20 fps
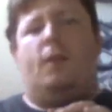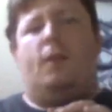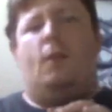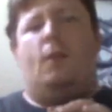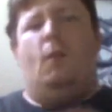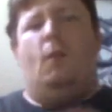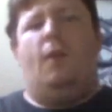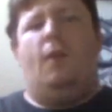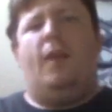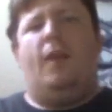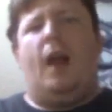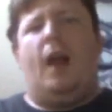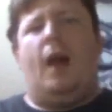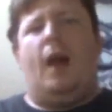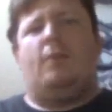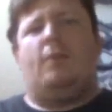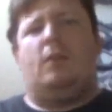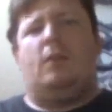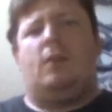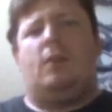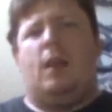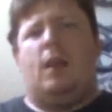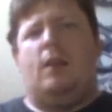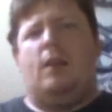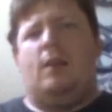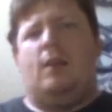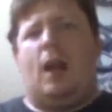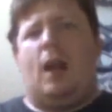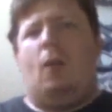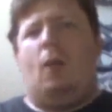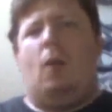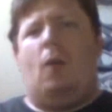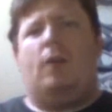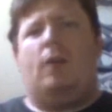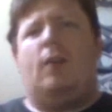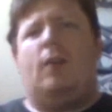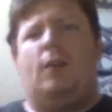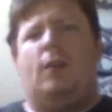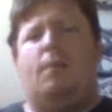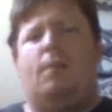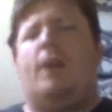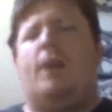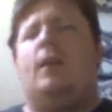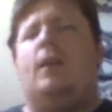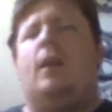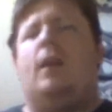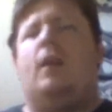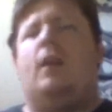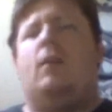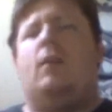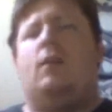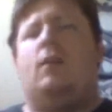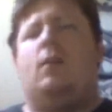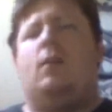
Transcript: One thing I have to say is that I wasn't expecting it.